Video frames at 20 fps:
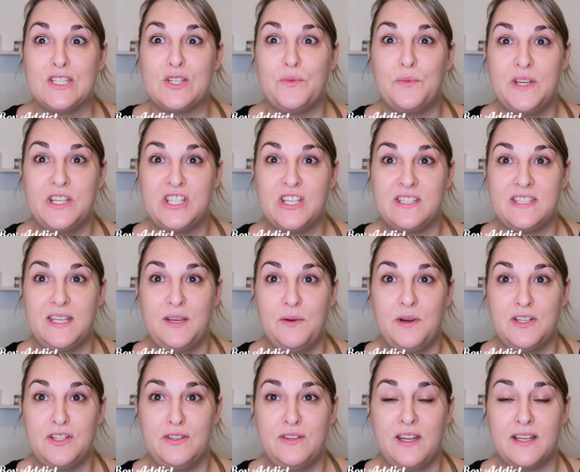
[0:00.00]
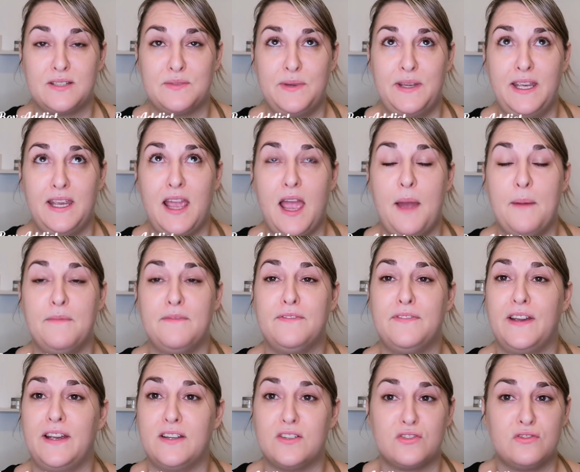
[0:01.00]
So we shall see what I do next week. And
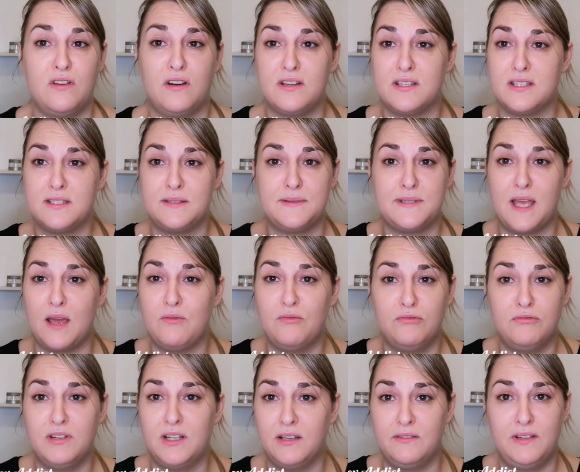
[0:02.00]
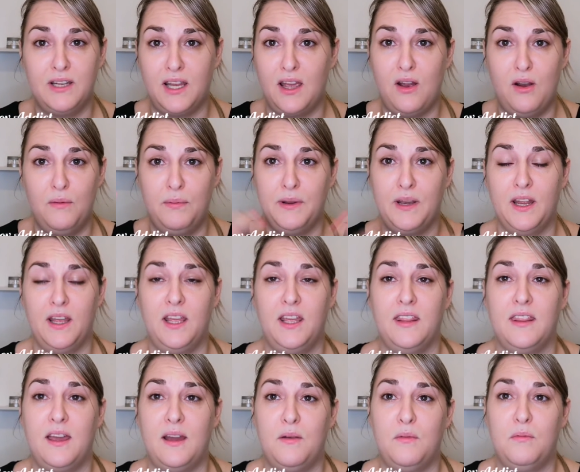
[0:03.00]
fingers crossed, I'm really, really hoping I hit
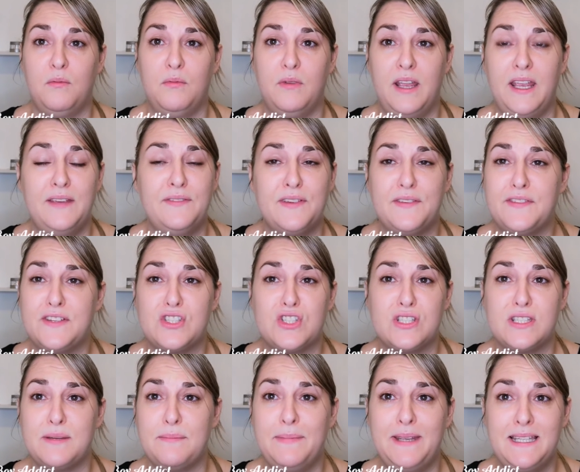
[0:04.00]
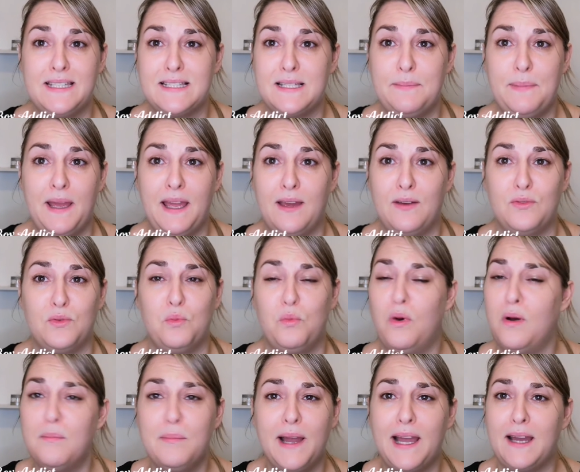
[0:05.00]
that. Even if it's just a measly pound.
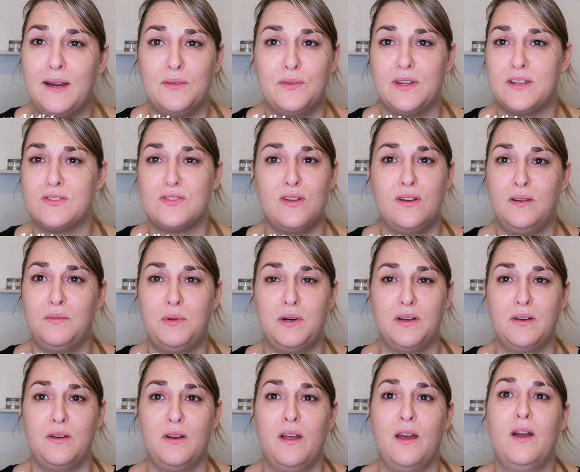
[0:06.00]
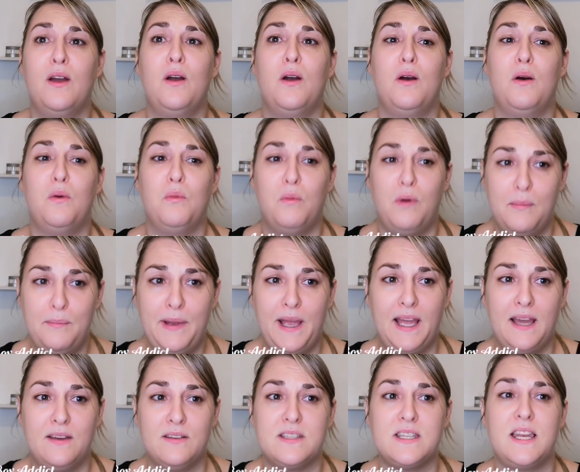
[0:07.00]
1 pound, that's all I want. 1
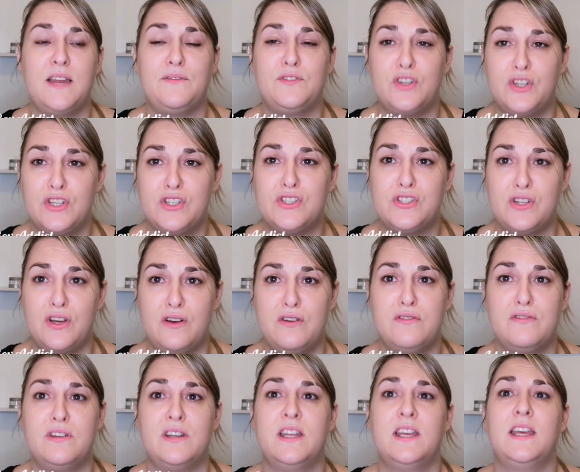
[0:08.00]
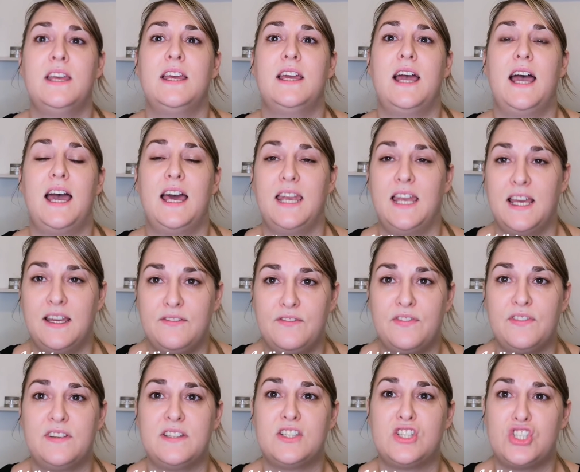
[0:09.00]
pound, and I've done a stone, and
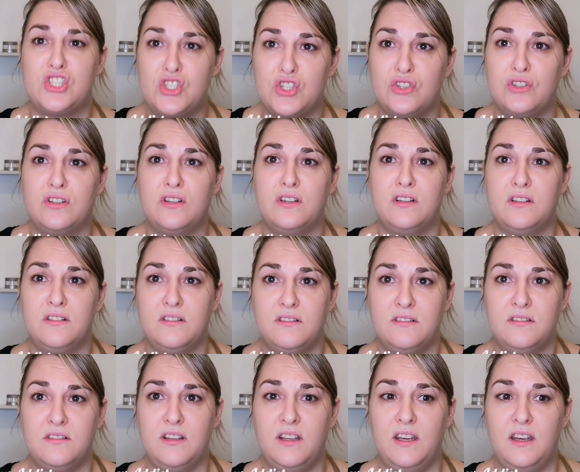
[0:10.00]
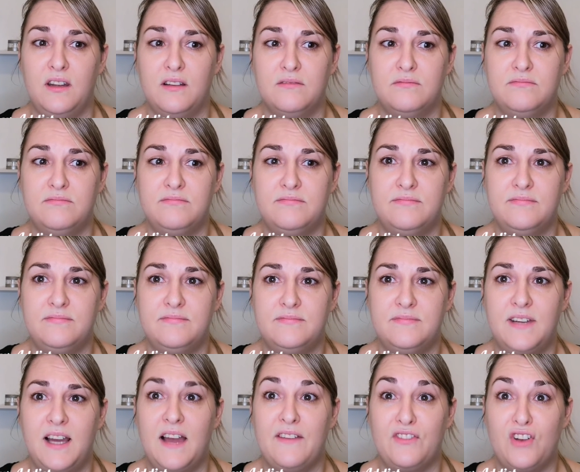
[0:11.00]
I've stuck, you know,
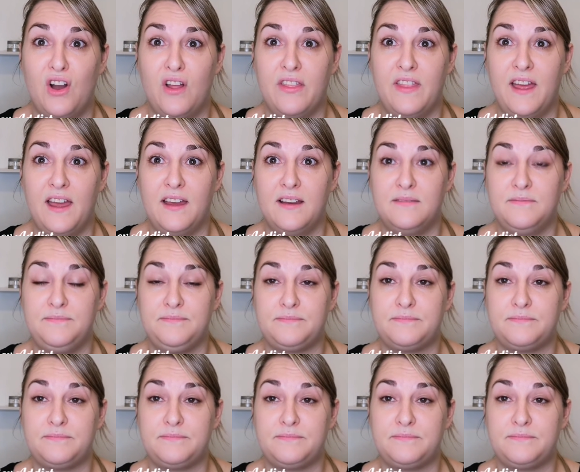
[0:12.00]
I've got there.